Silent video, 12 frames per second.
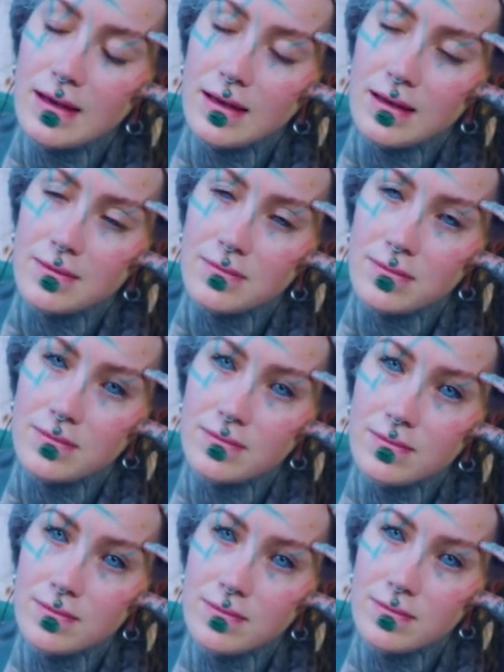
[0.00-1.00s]
I am
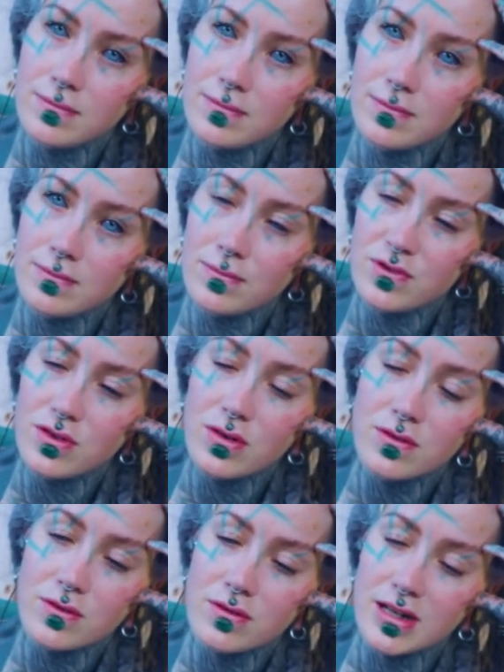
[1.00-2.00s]
full
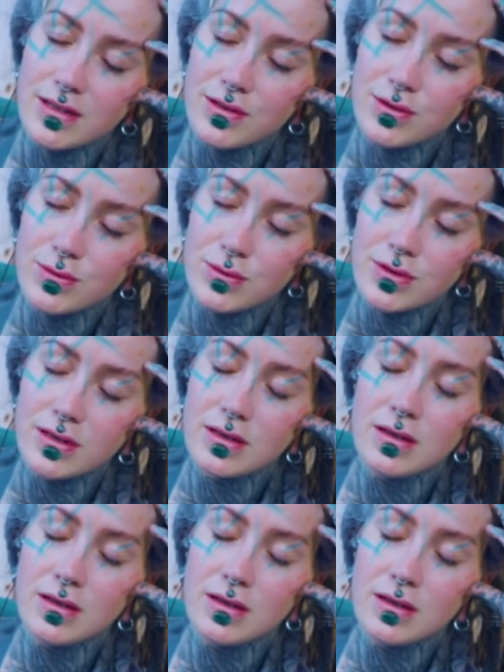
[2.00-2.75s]
of gratitude